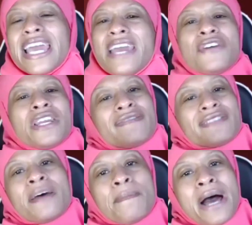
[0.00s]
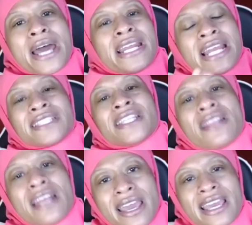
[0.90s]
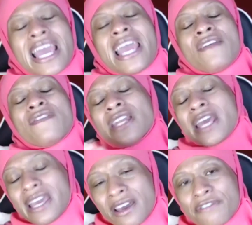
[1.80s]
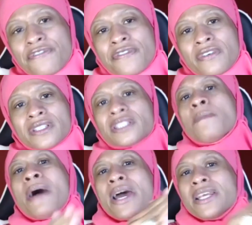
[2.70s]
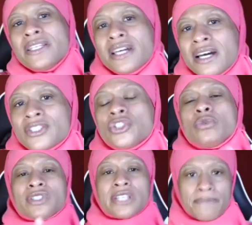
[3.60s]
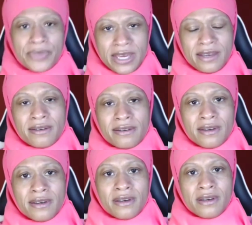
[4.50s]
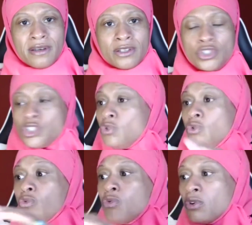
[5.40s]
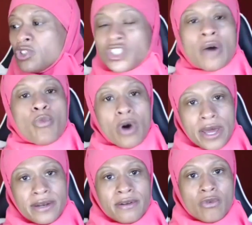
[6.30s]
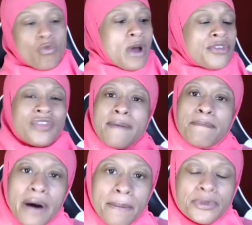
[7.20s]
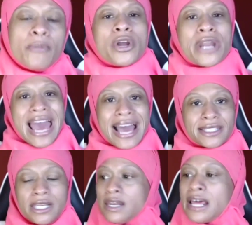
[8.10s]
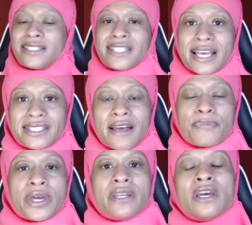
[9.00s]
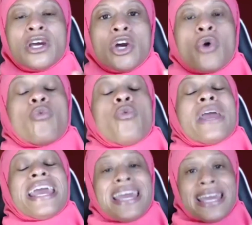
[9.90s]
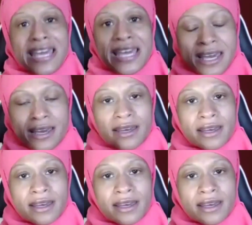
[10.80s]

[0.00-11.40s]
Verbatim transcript: Even if somebody, and that's the thing, even if somebody does do something to someone, whether they bumped them on accident, they said something, we